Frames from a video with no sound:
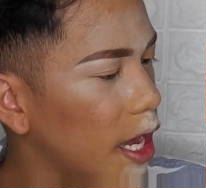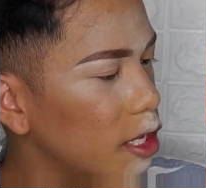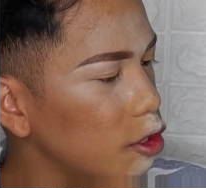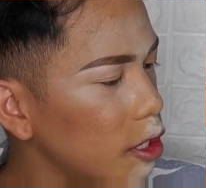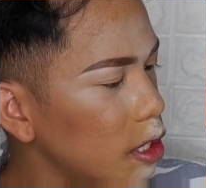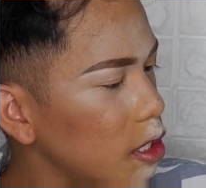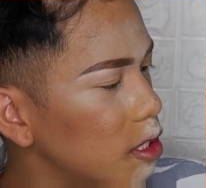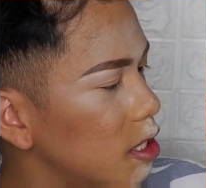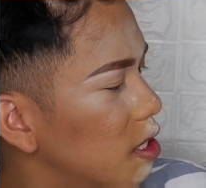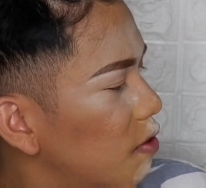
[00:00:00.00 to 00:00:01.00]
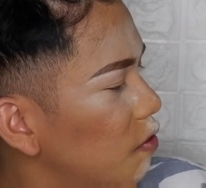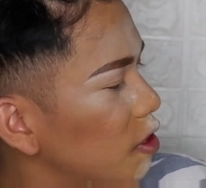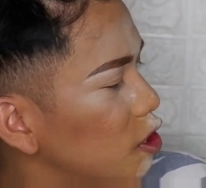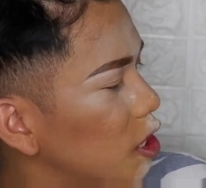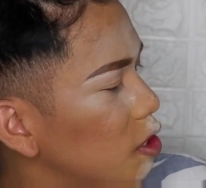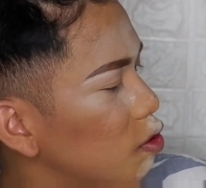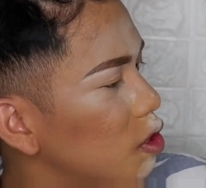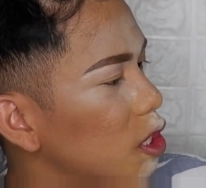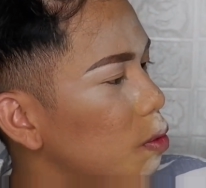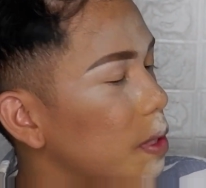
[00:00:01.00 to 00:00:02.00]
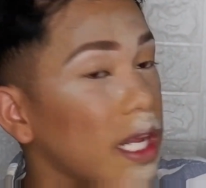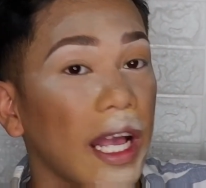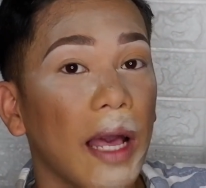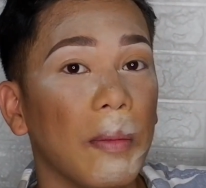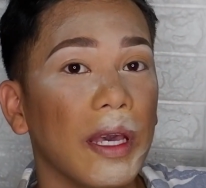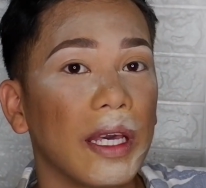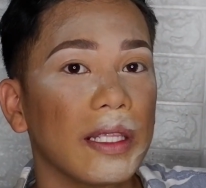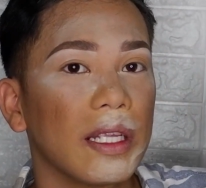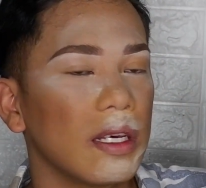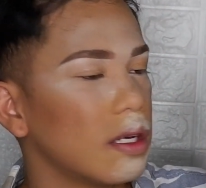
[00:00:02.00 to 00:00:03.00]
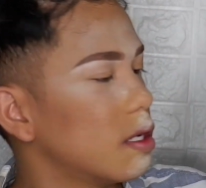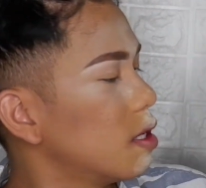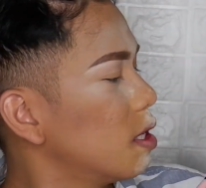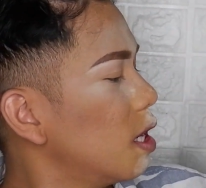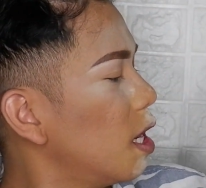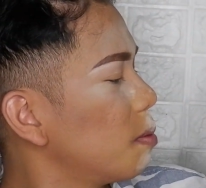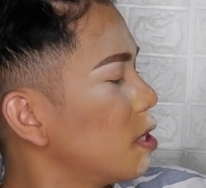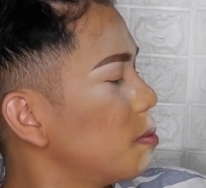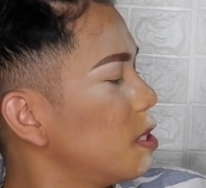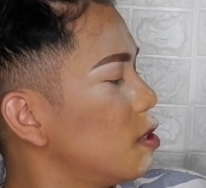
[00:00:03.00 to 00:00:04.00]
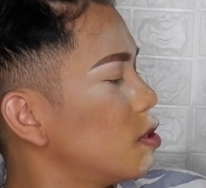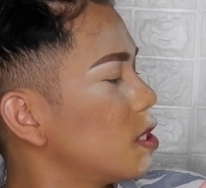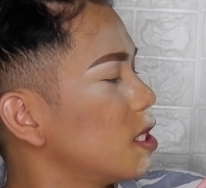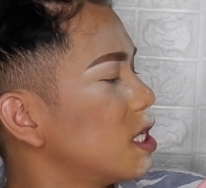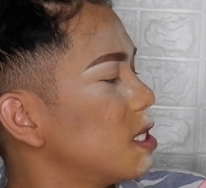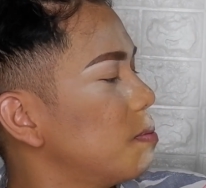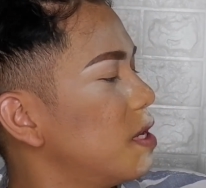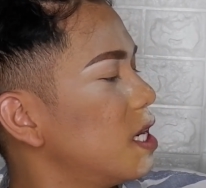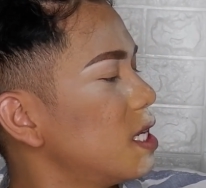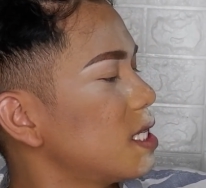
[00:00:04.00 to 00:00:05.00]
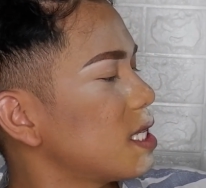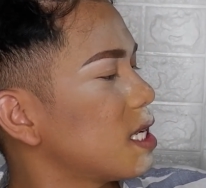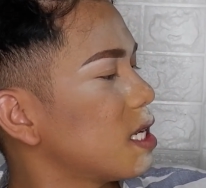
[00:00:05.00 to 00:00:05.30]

I'll try to use a different shade. Yun hindi ko pa nagamit. I'm gonna be using this Biz